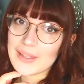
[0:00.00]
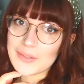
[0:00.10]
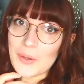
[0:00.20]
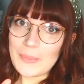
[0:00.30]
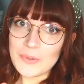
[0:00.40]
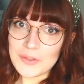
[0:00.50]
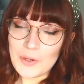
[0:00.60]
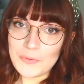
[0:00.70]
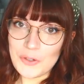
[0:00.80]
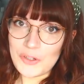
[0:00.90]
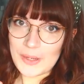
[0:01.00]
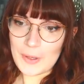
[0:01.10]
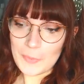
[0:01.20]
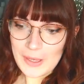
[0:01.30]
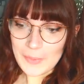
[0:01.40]
So I'm just off to check
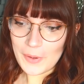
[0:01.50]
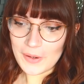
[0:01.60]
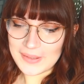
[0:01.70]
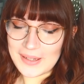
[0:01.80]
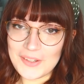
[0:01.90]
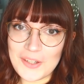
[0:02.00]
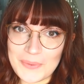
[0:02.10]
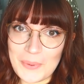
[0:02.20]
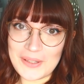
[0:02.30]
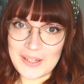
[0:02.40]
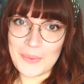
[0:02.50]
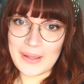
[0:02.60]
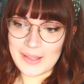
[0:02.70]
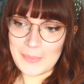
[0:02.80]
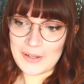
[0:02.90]
my PO box, and I just wanted to
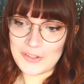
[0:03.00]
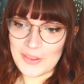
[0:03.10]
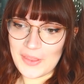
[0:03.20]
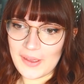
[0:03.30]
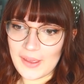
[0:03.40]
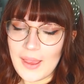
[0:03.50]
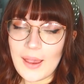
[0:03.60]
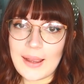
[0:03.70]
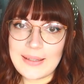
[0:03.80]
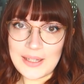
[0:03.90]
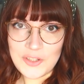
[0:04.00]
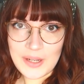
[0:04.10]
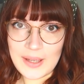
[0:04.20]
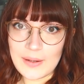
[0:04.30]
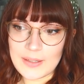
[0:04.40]
quickly mention that I did
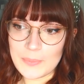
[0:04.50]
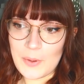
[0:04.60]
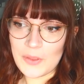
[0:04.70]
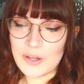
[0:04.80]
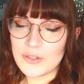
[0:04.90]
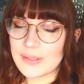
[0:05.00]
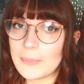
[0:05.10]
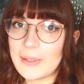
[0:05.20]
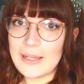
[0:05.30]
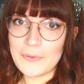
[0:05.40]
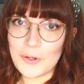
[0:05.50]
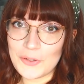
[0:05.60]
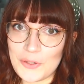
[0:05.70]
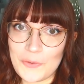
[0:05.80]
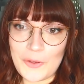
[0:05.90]
check it last month. I just completely
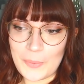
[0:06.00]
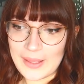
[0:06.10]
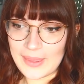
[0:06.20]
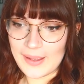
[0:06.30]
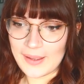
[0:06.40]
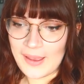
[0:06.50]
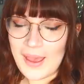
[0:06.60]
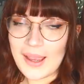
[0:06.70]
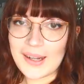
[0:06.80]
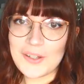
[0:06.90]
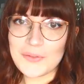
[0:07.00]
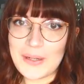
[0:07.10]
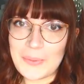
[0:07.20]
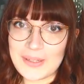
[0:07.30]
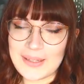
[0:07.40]
forgot to film anything. I just
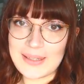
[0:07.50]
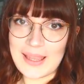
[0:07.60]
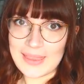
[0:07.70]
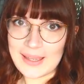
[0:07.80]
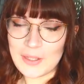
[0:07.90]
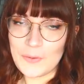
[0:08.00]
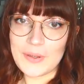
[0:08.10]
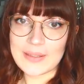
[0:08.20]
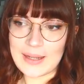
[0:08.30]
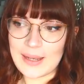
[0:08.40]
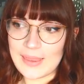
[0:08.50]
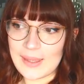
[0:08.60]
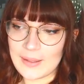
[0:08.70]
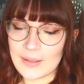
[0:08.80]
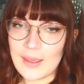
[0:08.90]
really wanted to say thank you if you sent
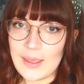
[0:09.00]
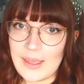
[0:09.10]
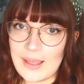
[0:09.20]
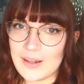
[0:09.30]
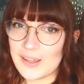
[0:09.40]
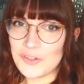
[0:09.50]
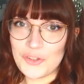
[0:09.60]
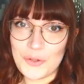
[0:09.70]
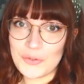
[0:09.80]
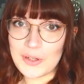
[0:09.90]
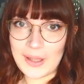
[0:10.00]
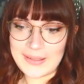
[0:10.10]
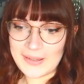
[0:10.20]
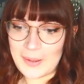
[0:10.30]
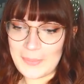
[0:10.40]
anything in like June, July
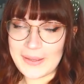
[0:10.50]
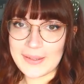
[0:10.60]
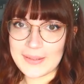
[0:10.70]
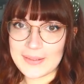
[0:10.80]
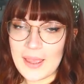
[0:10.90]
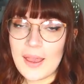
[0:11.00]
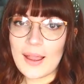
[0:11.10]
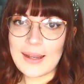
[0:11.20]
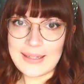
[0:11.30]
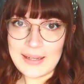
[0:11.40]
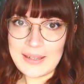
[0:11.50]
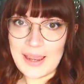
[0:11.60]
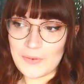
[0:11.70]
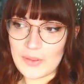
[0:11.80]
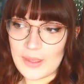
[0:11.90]
time, because I did
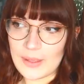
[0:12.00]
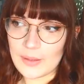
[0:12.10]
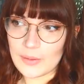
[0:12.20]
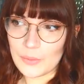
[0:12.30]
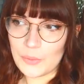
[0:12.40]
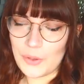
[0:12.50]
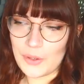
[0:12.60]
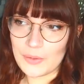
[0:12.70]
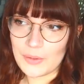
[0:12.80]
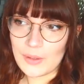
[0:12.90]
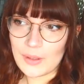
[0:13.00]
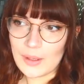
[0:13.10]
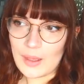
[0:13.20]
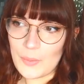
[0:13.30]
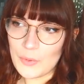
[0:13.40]
get everything, although
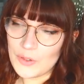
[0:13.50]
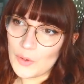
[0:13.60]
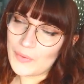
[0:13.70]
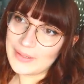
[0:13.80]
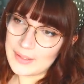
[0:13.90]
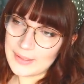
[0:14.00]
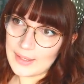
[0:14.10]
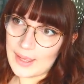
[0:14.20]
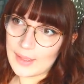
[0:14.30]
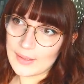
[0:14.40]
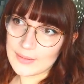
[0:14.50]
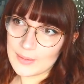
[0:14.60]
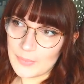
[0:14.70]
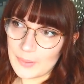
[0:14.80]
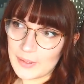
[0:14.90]
I wouldn't know if I didn't get
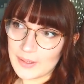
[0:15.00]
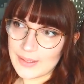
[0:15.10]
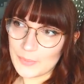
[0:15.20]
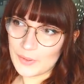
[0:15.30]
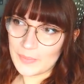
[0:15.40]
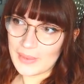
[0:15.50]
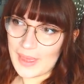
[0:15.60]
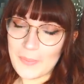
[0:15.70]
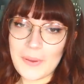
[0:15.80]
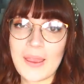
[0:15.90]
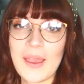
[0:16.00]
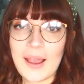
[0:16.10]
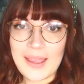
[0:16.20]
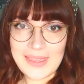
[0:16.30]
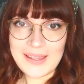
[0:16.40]
something because it wouldn't be there, but
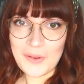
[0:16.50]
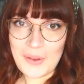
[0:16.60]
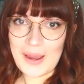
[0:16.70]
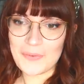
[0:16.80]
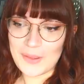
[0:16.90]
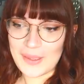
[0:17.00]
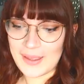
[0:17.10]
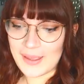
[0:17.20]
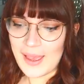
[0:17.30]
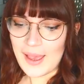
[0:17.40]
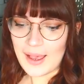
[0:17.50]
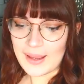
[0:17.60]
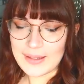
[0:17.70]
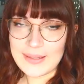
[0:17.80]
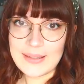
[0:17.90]
I think I got everything.
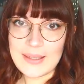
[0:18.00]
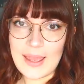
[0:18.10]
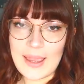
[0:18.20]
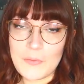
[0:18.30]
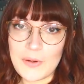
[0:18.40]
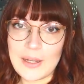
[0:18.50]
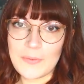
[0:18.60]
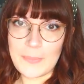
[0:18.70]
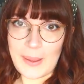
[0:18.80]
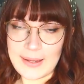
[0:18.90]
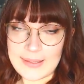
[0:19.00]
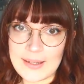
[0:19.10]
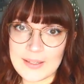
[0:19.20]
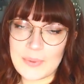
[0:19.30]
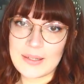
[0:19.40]
And I did get a really lovely
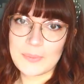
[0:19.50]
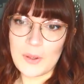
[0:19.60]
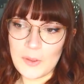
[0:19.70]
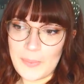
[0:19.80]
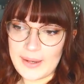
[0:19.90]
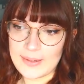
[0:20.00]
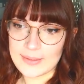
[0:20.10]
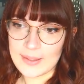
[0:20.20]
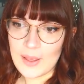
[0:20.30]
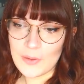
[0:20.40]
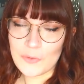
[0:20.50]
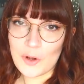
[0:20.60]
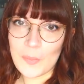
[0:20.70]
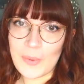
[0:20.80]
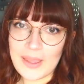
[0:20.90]
painting as well as some other bits
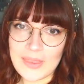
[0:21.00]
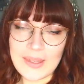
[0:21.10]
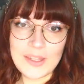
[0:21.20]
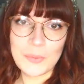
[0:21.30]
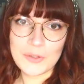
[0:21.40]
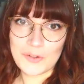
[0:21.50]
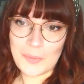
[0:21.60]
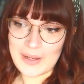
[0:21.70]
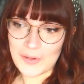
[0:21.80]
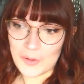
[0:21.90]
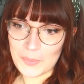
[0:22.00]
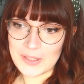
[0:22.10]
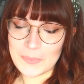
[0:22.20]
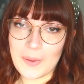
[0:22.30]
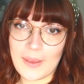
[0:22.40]
from, I think you want to remain
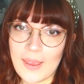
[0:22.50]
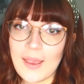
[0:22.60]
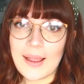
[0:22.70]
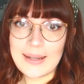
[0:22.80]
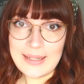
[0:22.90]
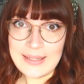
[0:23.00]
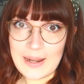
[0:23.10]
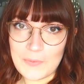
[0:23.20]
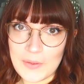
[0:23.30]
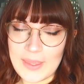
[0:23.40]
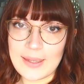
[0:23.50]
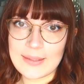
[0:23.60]
anonymous, but I did get everything.